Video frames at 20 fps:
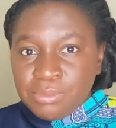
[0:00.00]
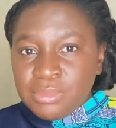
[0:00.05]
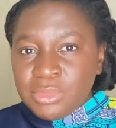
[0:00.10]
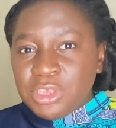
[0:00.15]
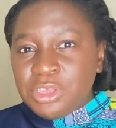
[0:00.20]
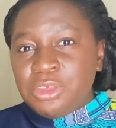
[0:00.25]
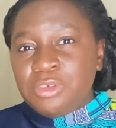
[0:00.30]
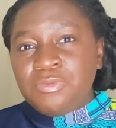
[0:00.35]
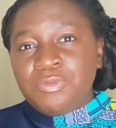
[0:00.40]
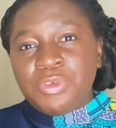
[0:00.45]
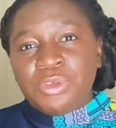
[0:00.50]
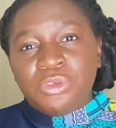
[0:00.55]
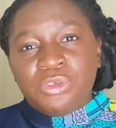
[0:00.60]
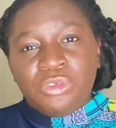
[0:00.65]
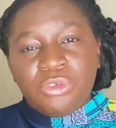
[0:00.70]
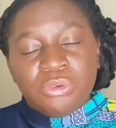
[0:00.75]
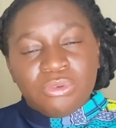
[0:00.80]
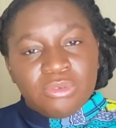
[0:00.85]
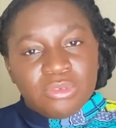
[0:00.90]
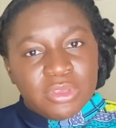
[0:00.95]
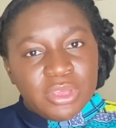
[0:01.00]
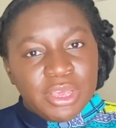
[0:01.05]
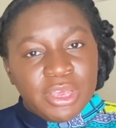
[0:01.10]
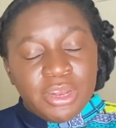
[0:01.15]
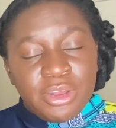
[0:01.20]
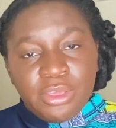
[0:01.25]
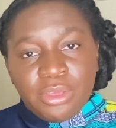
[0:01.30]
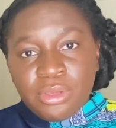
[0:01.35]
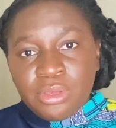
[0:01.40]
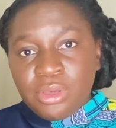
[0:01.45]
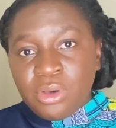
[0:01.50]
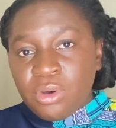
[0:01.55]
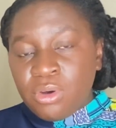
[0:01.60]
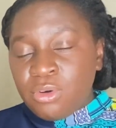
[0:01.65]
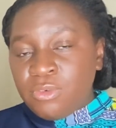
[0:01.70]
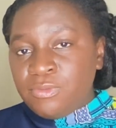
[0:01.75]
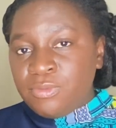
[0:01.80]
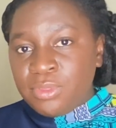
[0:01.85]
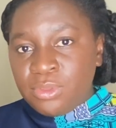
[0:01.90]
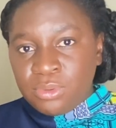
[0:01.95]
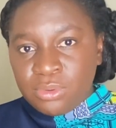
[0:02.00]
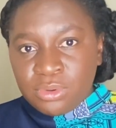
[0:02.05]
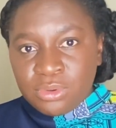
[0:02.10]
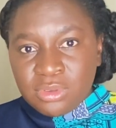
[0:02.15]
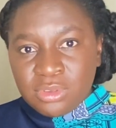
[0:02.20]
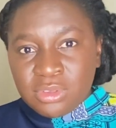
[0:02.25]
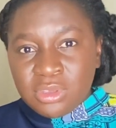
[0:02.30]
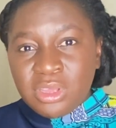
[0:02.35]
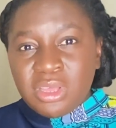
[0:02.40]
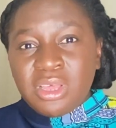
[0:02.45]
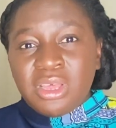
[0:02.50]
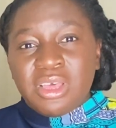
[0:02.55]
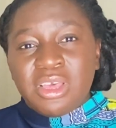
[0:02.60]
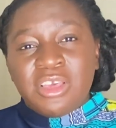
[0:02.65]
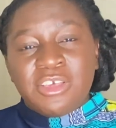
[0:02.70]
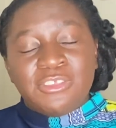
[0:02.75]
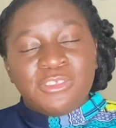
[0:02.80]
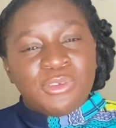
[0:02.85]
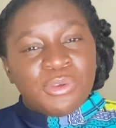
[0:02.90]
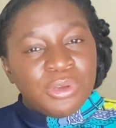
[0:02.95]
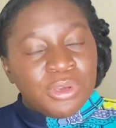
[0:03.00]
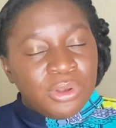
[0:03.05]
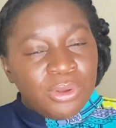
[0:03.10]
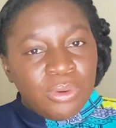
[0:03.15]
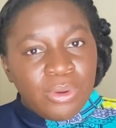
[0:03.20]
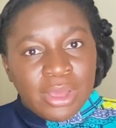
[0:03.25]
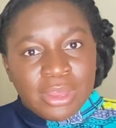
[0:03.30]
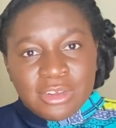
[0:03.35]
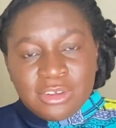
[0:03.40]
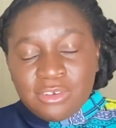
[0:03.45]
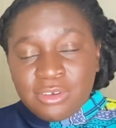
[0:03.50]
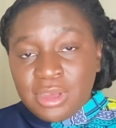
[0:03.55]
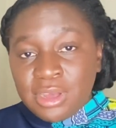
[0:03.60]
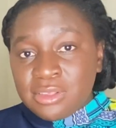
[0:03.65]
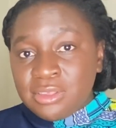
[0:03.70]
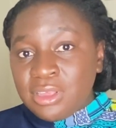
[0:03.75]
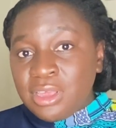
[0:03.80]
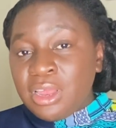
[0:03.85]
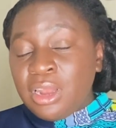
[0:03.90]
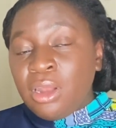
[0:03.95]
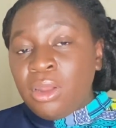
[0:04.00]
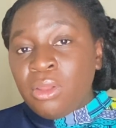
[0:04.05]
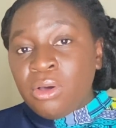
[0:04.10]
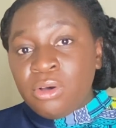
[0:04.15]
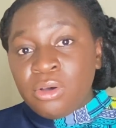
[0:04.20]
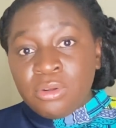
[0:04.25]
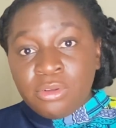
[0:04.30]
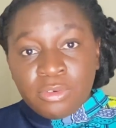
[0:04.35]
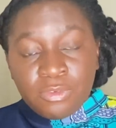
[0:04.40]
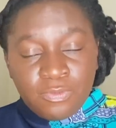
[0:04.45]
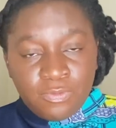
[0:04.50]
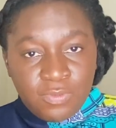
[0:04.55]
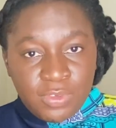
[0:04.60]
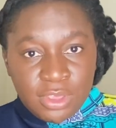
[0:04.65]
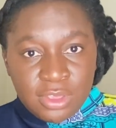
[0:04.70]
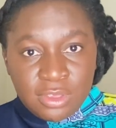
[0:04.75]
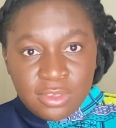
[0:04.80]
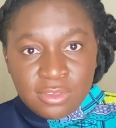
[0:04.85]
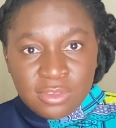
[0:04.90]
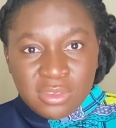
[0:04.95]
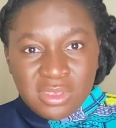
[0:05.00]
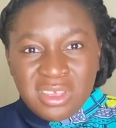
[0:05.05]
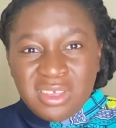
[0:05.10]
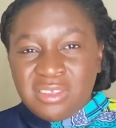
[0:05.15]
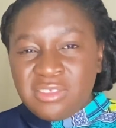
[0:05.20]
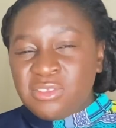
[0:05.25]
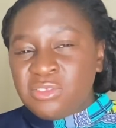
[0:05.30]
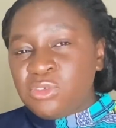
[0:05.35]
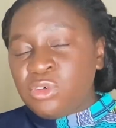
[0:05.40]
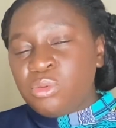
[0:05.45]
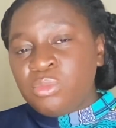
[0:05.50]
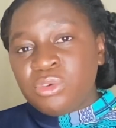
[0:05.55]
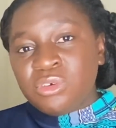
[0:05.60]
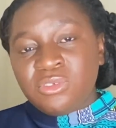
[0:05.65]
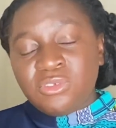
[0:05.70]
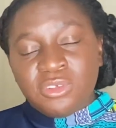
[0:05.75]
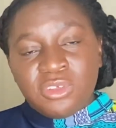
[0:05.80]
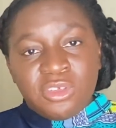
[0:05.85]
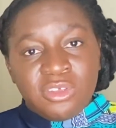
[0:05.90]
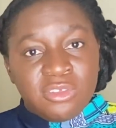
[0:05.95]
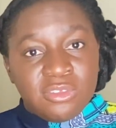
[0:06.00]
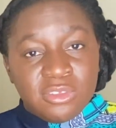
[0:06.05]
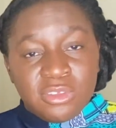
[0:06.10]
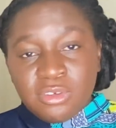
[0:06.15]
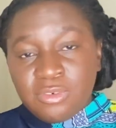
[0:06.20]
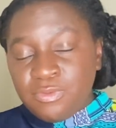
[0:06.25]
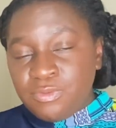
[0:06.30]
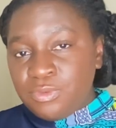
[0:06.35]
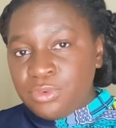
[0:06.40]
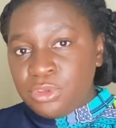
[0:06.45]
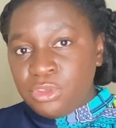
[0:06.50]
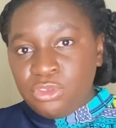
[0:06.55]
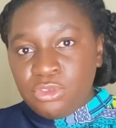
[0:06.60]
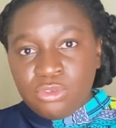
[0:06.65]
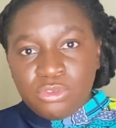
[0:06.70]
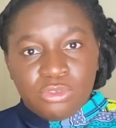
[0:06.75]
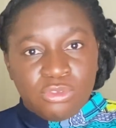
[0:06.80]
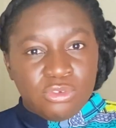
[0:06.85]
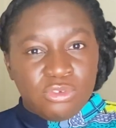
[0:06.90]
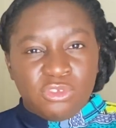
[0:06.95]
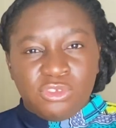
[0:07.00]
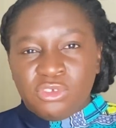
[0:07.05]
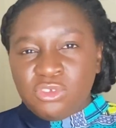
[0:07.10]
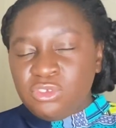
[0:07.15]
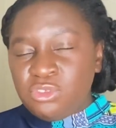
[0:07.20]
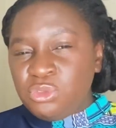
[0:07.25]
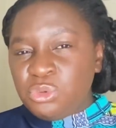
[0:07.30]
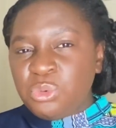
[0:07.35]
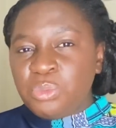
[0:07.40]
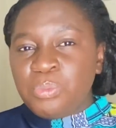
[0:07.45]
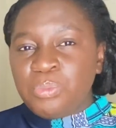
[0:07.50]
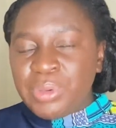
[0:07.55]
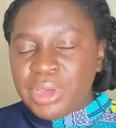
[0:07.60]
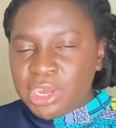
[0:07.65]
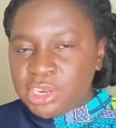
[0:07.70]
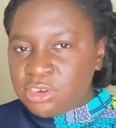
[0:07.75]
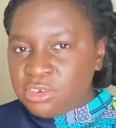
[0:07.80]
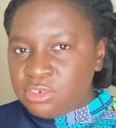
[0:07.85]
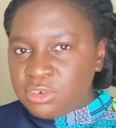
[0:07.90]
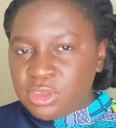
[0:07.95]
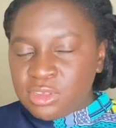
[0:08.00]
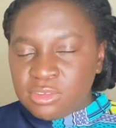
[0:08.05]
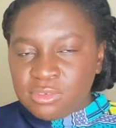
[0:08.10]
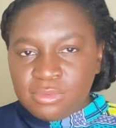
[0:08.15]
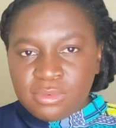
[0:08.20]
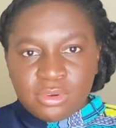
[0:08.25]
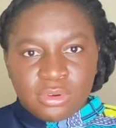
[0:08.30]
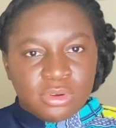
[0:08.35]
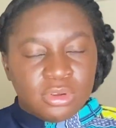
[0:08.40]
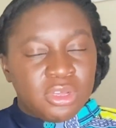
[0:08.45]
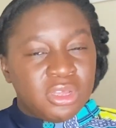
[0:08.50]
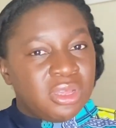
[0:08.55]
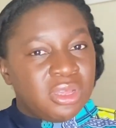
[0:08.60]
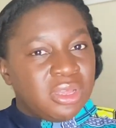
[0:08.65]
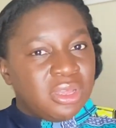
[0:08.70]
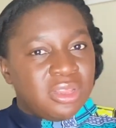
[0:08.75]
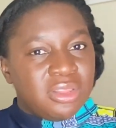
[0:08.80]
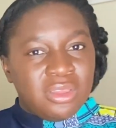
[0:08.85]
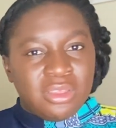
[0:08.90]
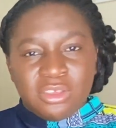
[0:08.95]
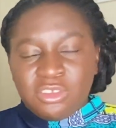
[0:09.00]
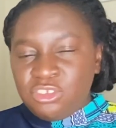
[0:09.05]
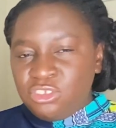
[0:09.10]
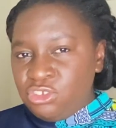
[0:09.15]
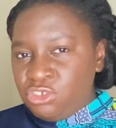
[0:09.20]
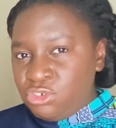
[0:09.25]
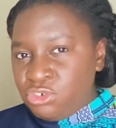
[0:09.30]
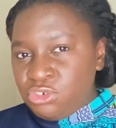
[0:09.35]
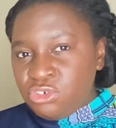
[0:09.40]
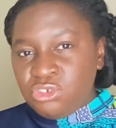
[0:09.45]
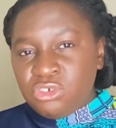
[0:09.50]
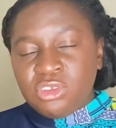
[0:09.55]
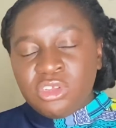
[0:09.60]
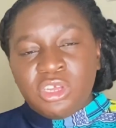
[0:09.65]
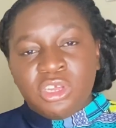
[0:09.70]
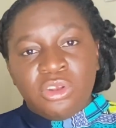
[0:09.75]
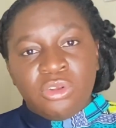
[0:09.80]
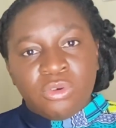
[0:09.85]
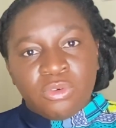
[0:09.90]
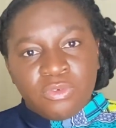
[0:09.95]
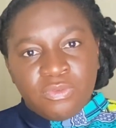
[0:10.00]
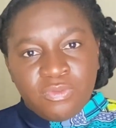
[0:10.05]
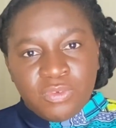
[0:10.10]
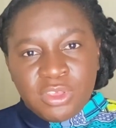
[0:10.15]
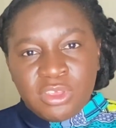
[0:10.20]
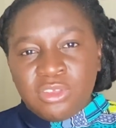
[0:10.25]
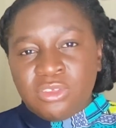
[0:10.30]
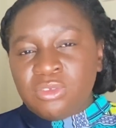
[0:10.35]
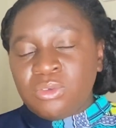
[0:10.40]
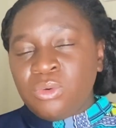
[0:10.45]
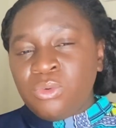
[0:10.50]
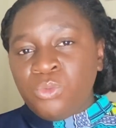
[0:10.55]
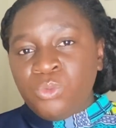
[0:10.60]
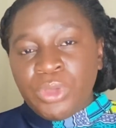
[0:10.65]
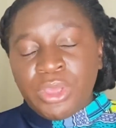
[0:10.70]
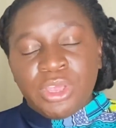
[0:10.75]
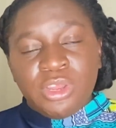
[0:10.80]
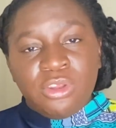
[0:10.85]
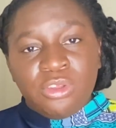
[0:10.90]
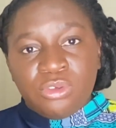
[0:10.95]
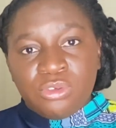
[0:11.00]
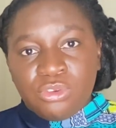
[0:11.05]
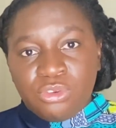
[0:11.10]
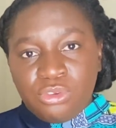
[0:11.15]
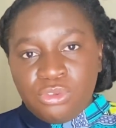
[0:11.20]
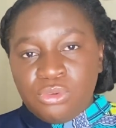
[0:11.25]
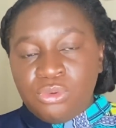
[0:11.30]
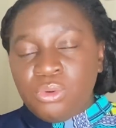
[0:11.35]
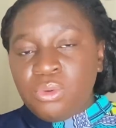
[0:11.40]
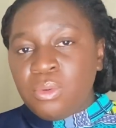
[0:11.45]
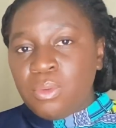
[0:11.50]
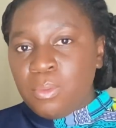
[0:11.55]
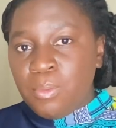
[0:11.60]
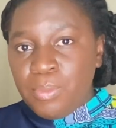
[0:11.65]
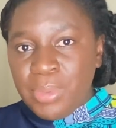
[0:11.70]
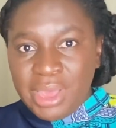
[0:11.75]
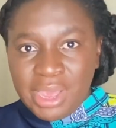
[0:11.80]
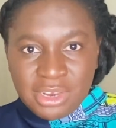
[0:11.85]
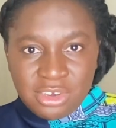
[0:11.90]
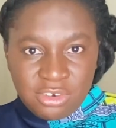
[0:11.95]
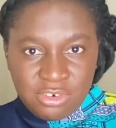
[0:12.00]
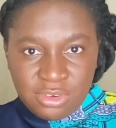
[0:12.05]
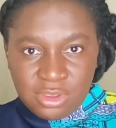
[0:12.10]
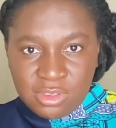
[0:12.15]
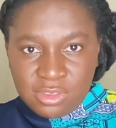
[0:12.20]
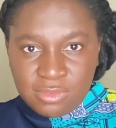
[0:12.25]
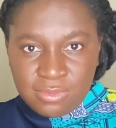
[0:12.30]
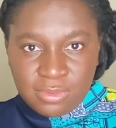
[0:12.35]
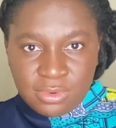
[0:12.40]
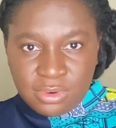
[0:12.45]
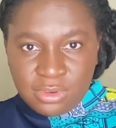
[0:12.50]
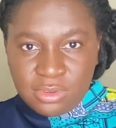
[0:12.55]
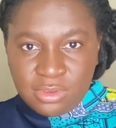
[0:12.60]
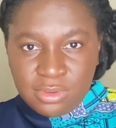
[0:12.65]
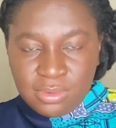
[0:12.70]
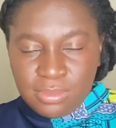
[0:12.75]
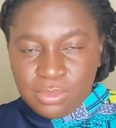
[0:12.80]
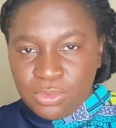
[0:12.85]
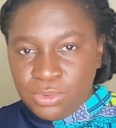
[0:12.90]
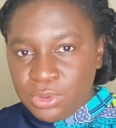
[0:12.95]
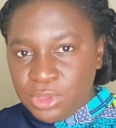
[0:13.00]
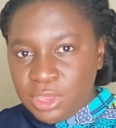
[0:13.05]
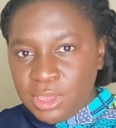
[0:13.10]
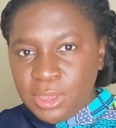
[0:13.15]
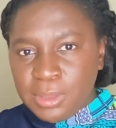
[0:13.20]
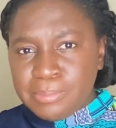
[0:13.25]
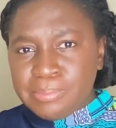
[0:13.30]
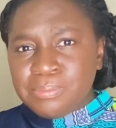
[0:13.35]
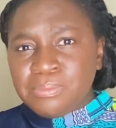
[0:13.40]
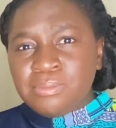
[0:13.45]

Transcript: If you use any of those, it's going to attract a lot of fees. It's so much easier for you to just do bank transfer. There's usually no fees when you do bank transfers, okay?